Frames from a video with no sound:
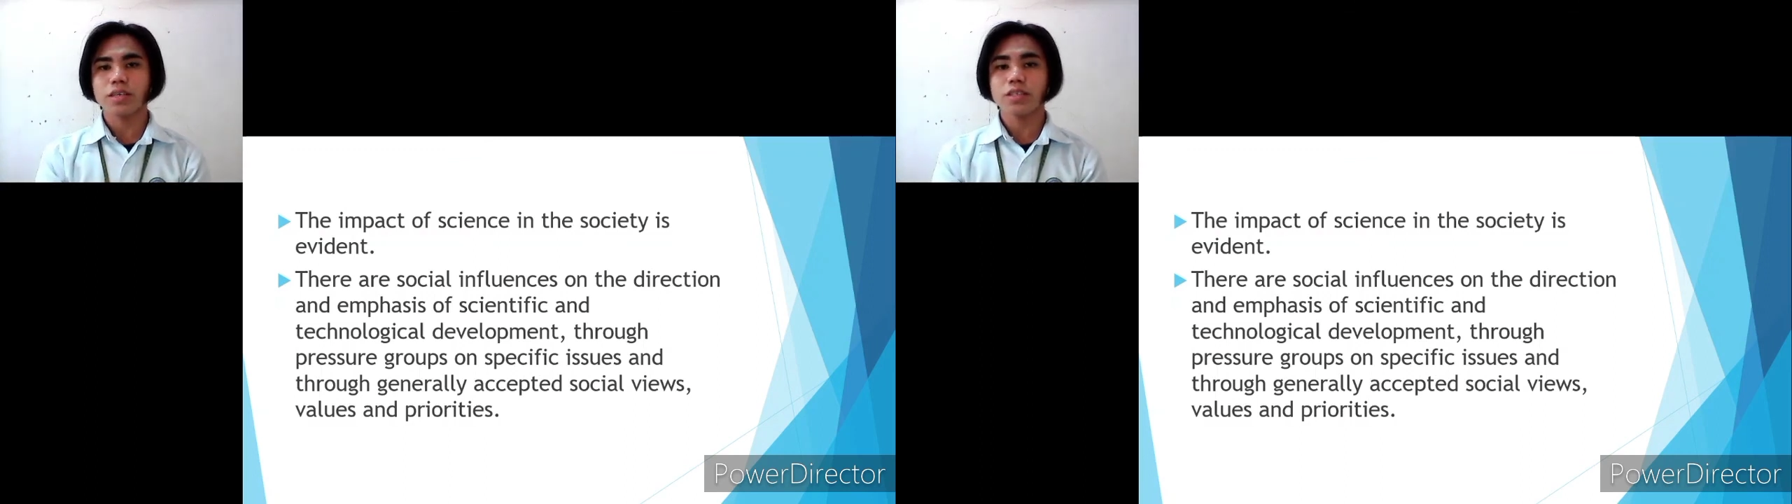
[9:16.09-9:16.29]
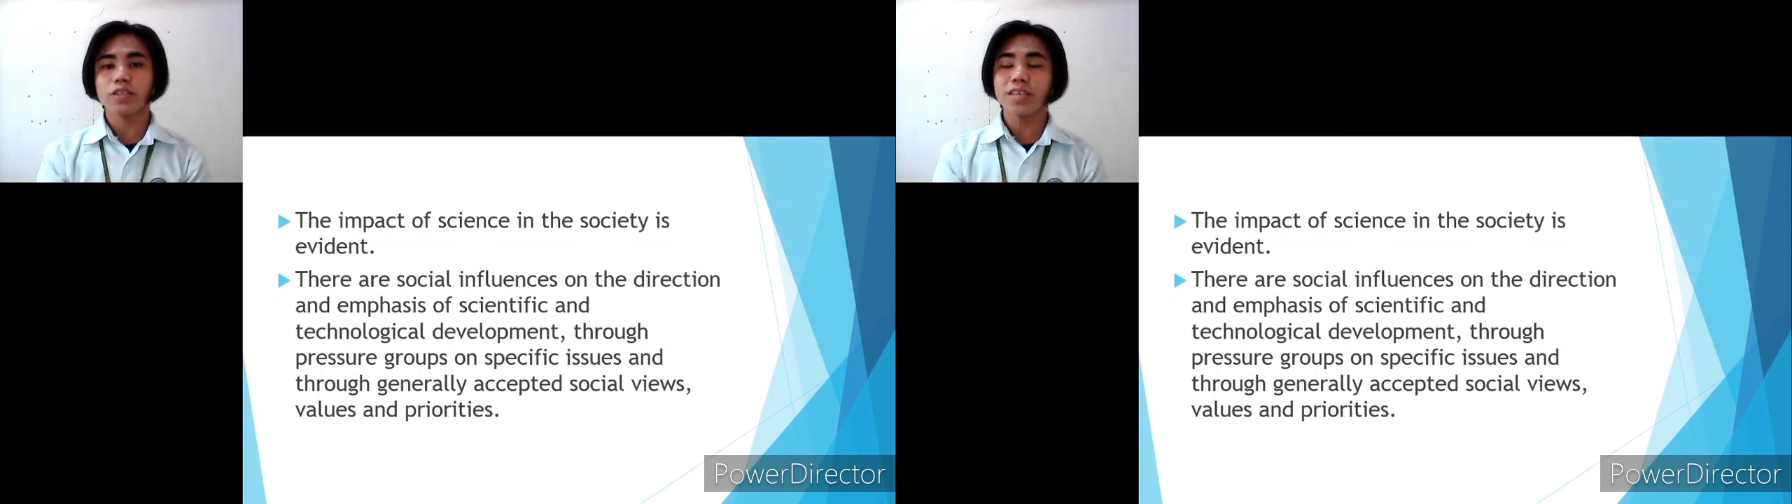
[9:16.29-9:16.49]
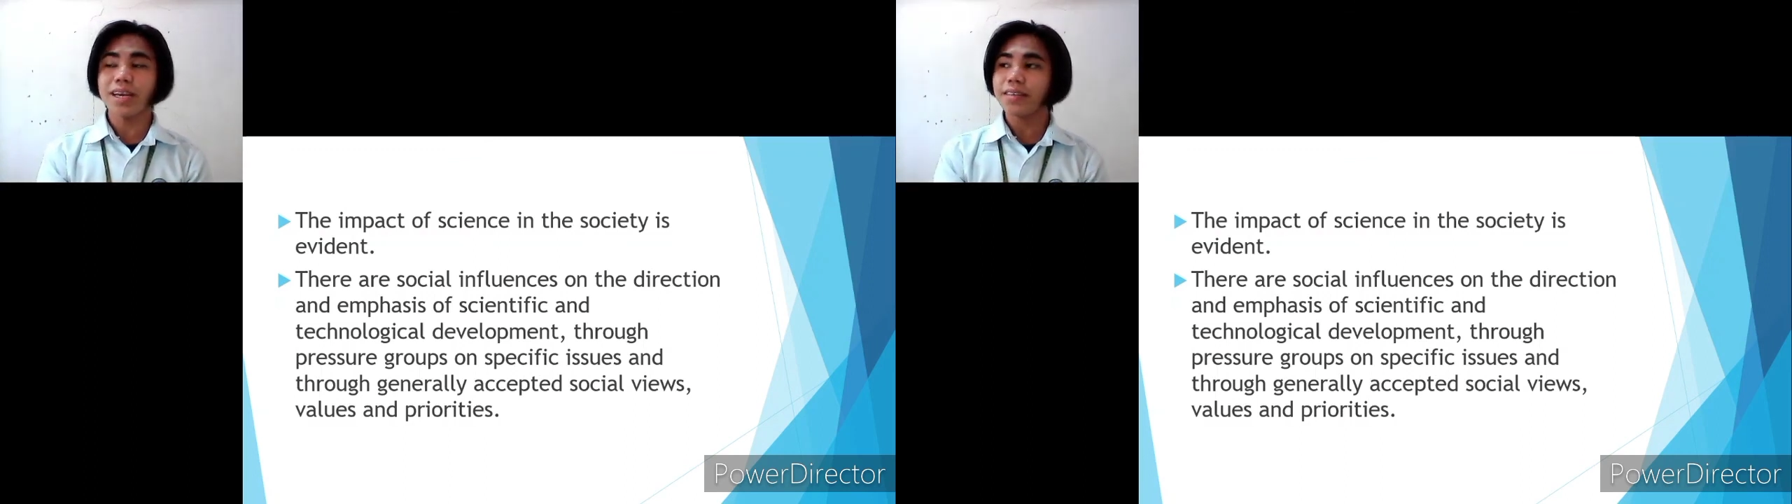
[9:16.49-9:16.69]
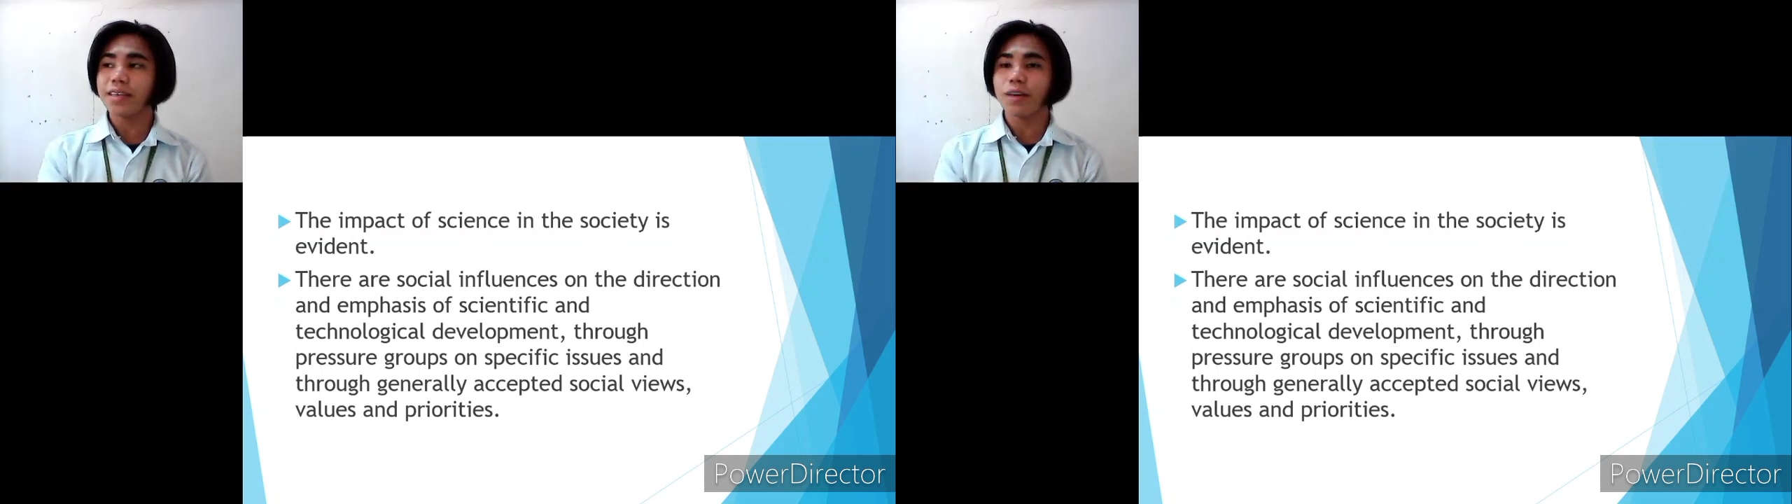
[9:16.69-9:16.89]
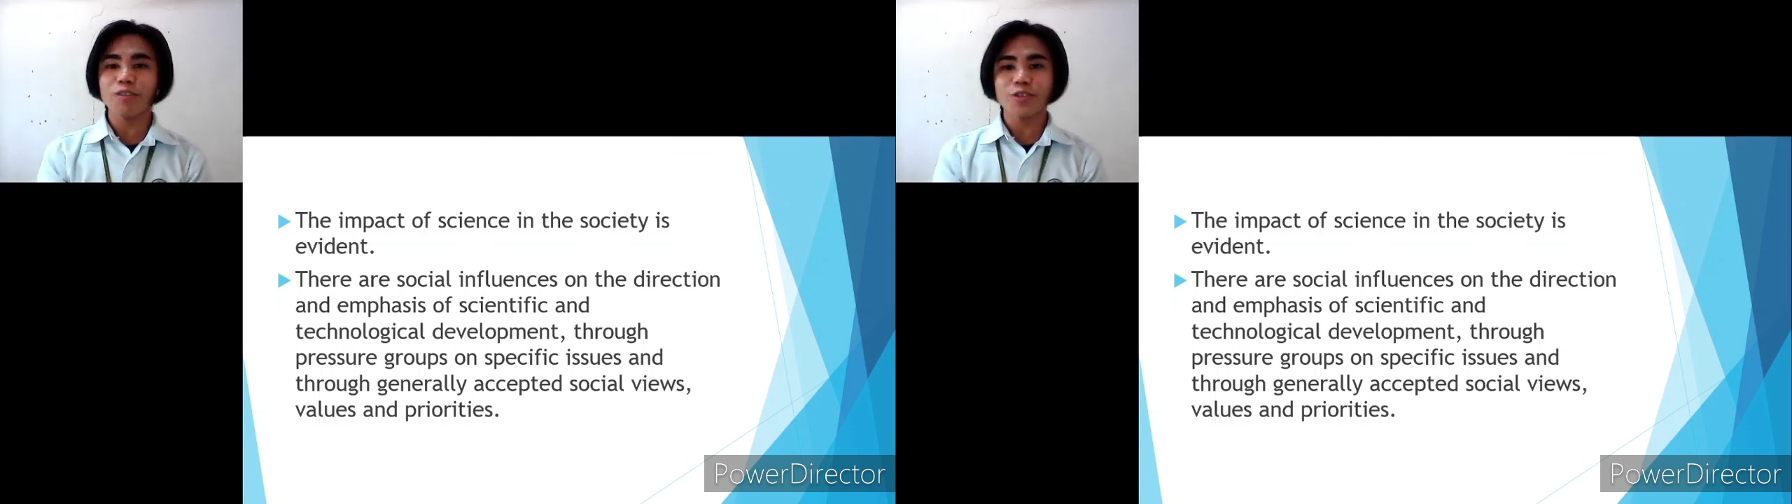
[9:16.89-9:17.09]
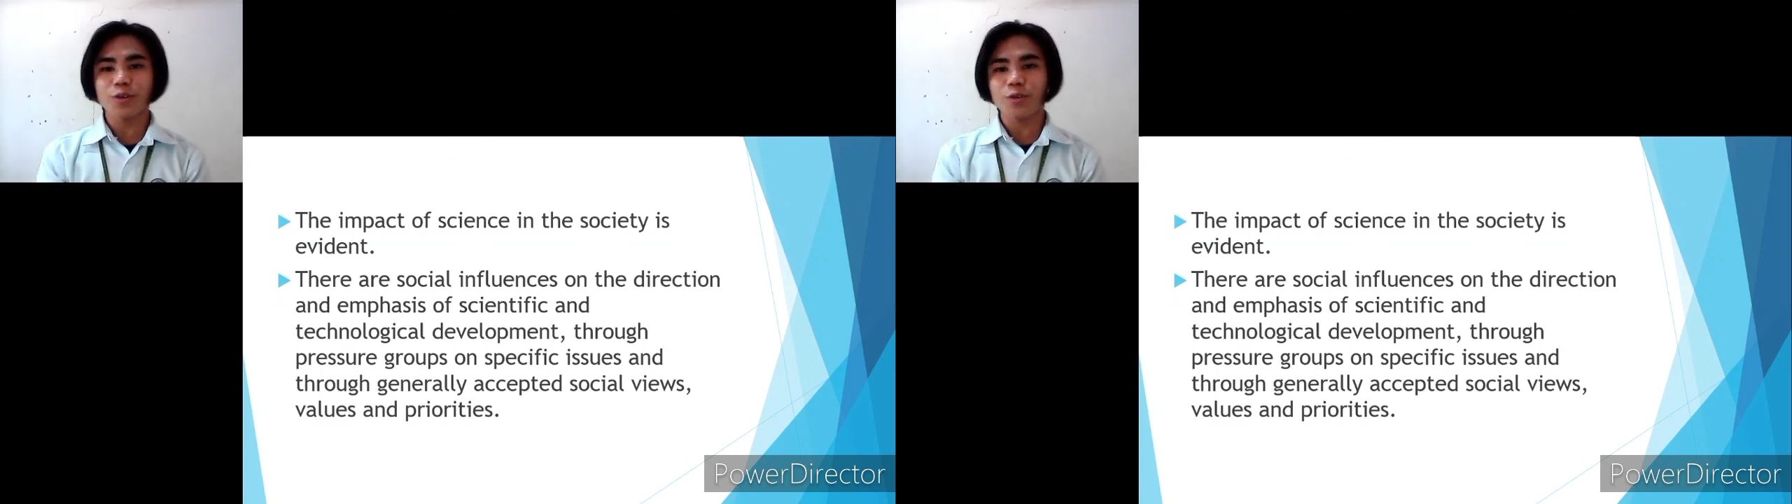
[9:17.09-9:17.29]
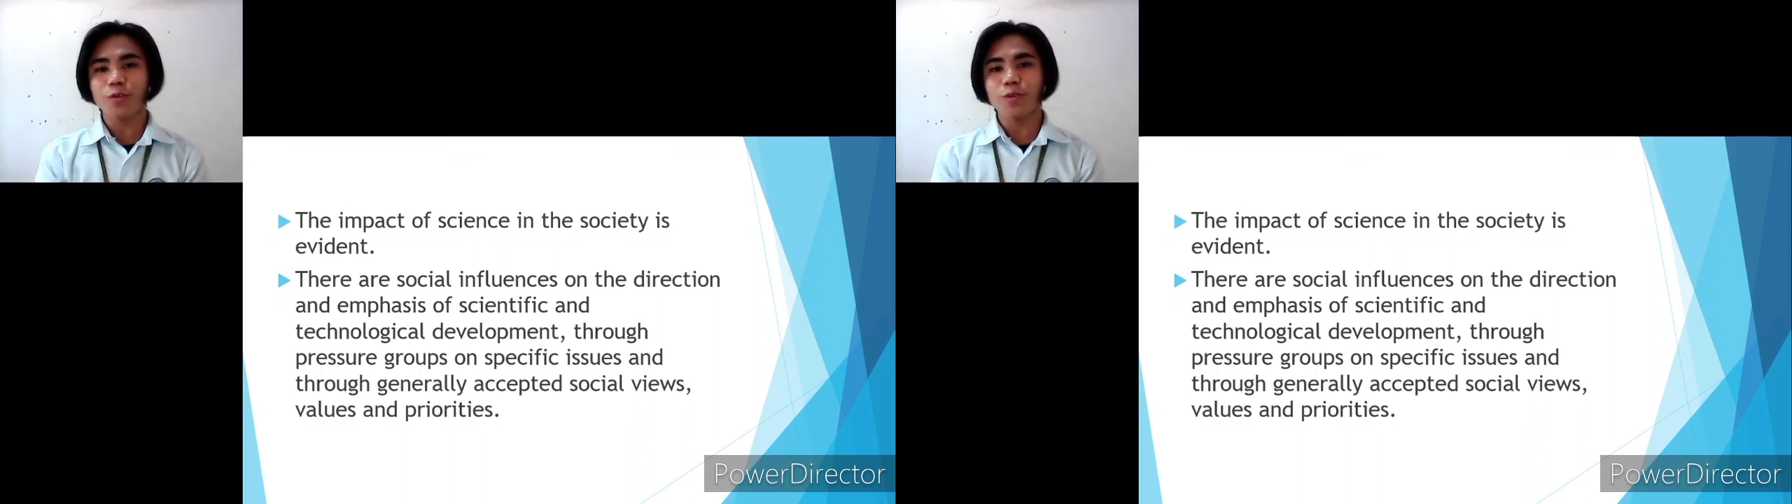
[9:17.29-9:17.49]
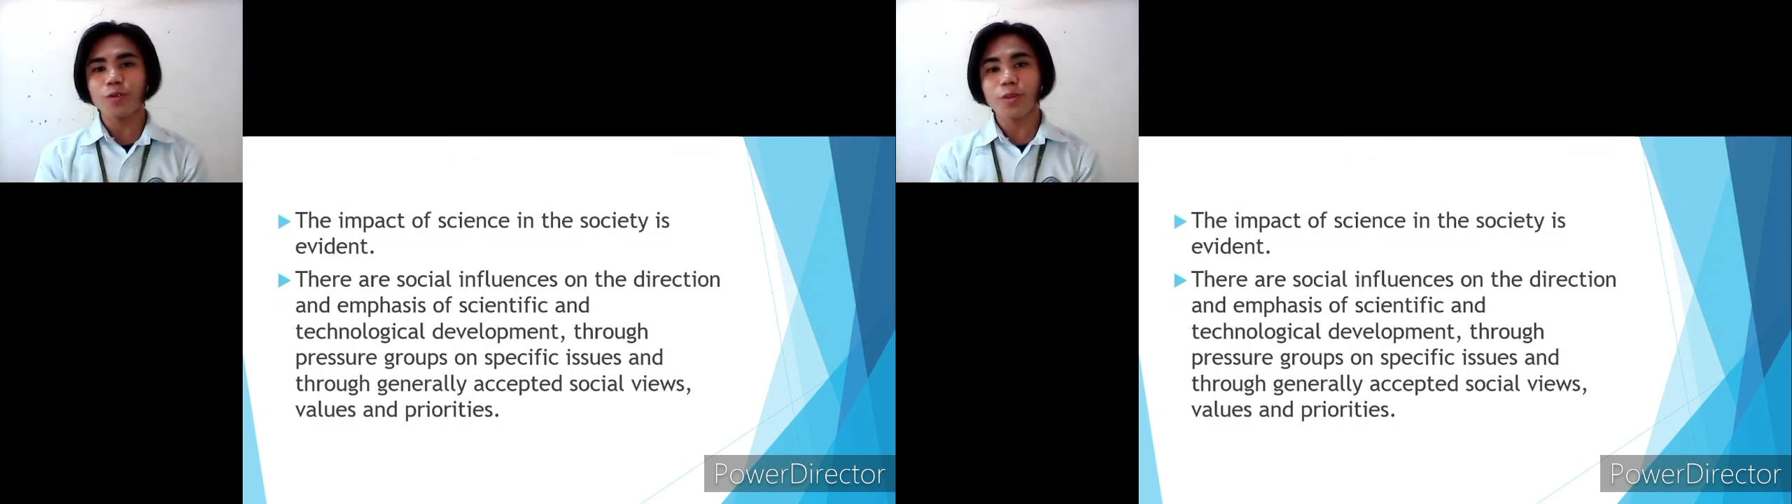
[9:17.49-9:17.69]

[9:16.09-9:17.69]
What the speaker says: Society also